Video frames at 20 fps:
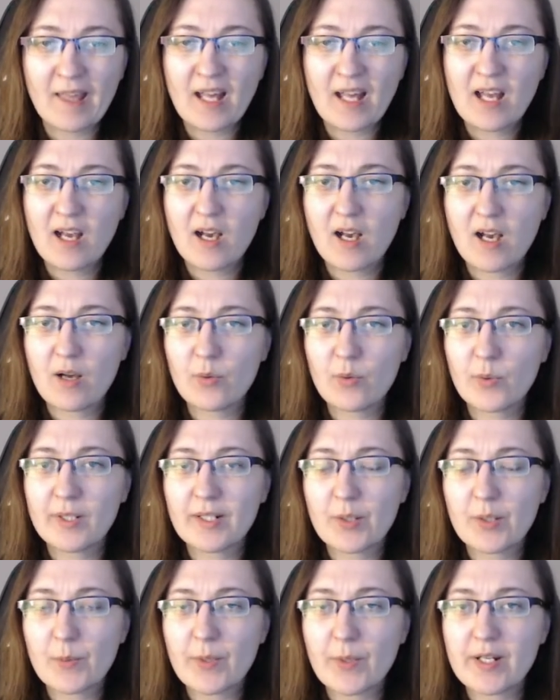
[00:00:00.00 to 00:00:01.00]
I wonder
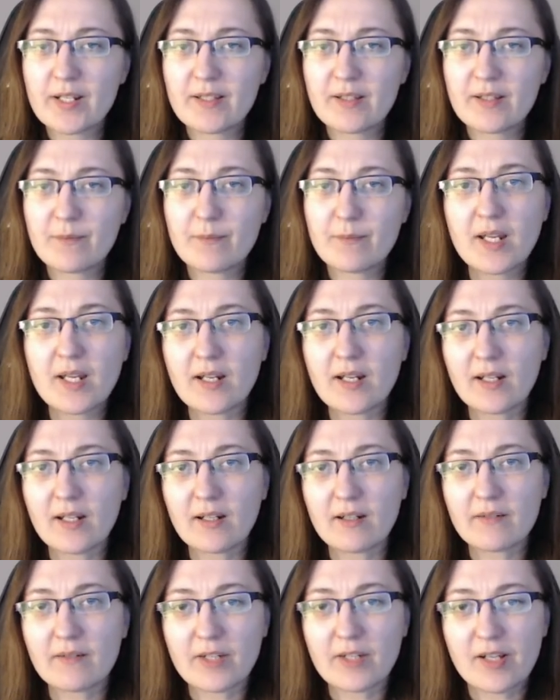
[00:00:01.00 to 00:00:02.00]
what is the meaning
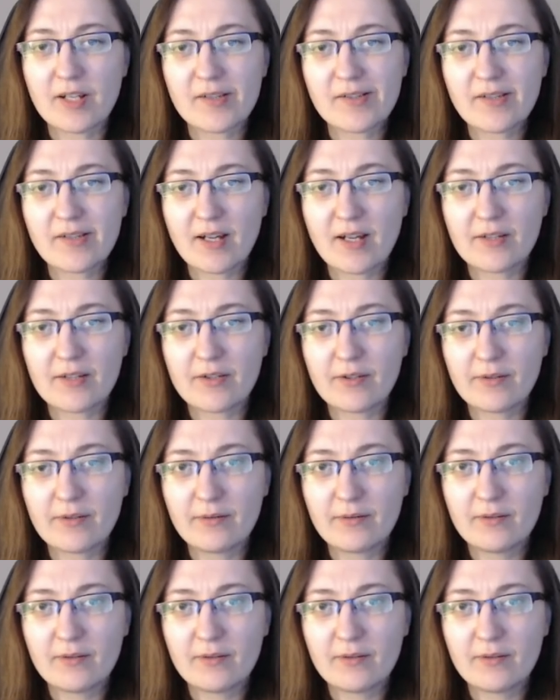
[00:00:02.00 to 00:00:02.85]
of the statue.